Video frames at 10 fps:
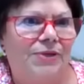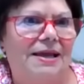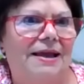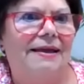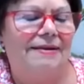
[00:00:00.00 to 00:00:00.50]

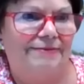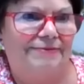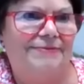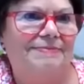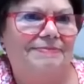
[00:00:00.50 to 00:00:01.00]

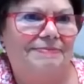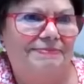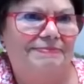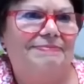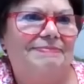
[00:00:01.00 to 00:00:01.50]

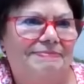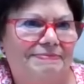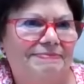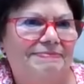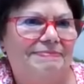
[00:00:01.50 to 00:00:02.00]

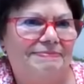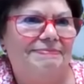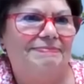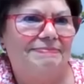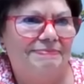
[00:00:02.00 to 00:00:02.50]

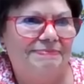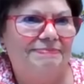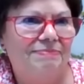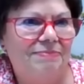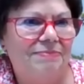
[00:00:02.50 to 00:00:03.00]

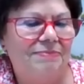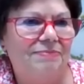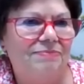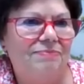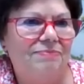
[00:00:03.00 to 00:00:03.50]

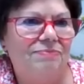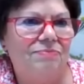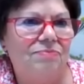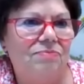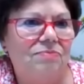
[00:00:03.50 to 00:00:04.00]

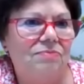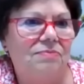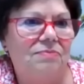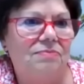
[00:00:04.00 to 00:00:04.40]
(not speaking)